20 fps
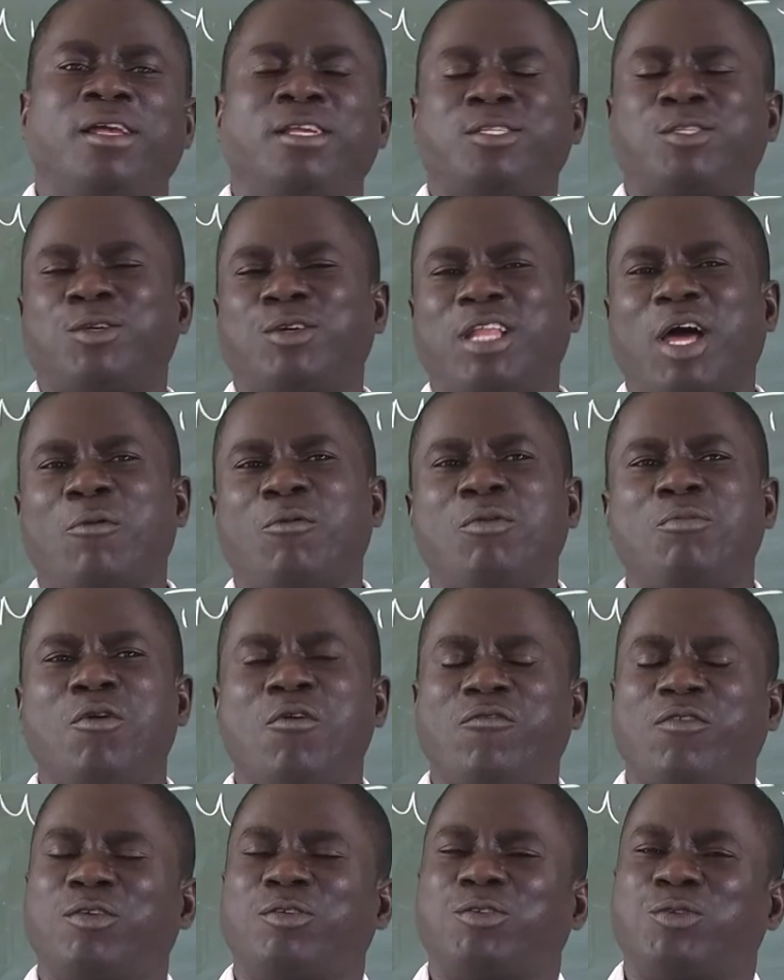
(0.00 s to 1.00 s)
So now we
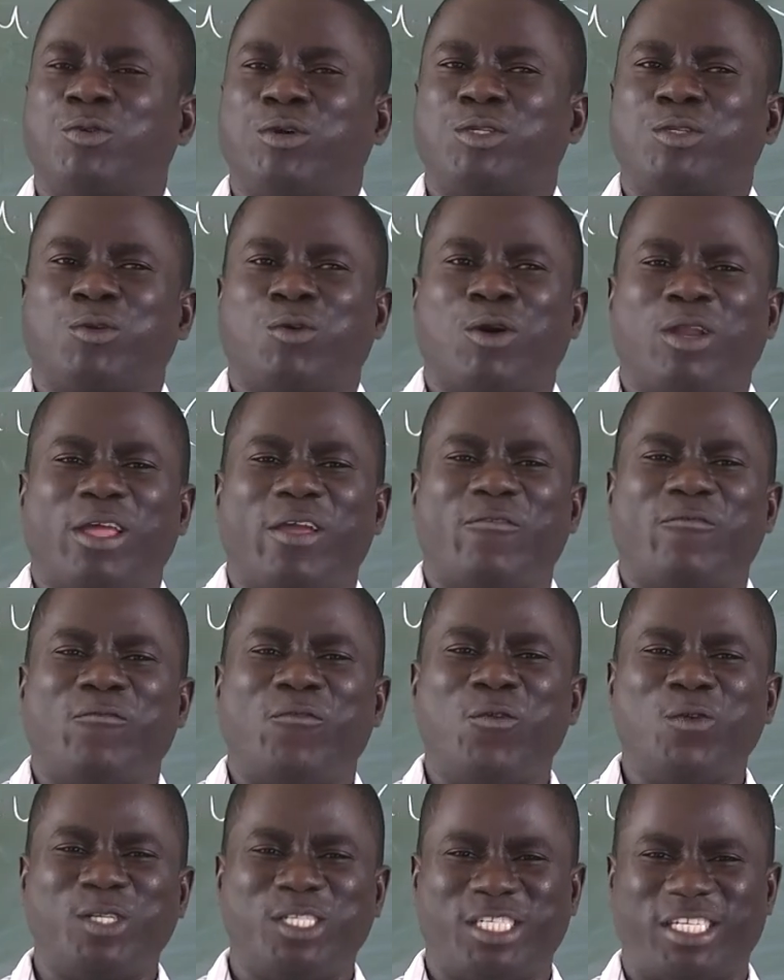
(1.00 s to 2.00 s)
move on to what you call a
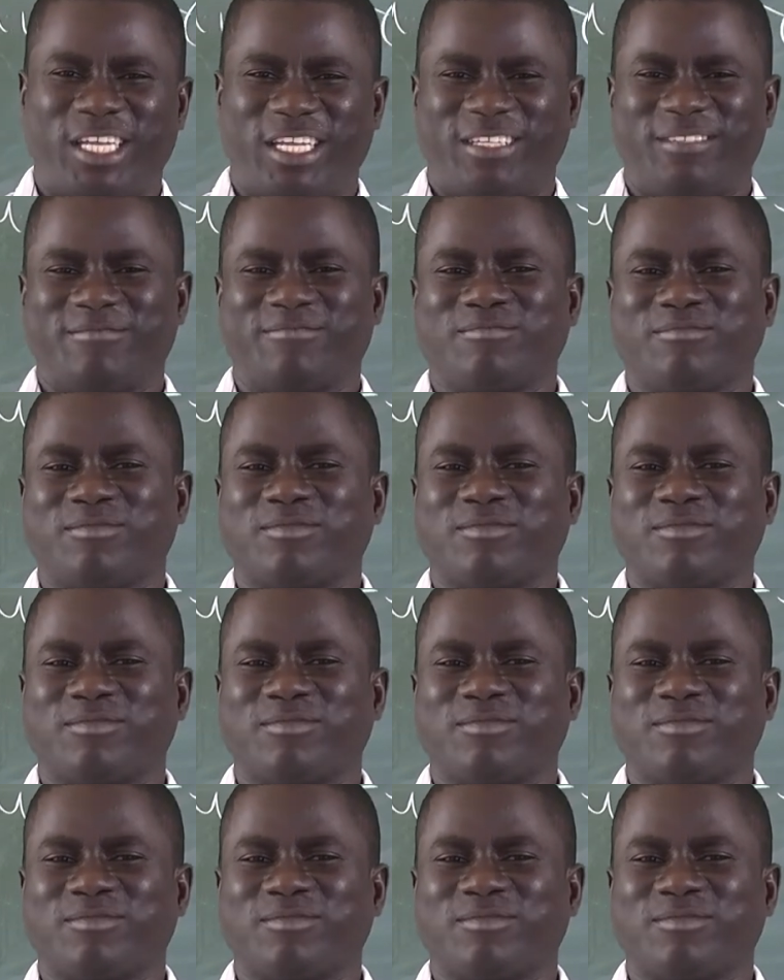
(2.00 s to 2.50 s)
food chain.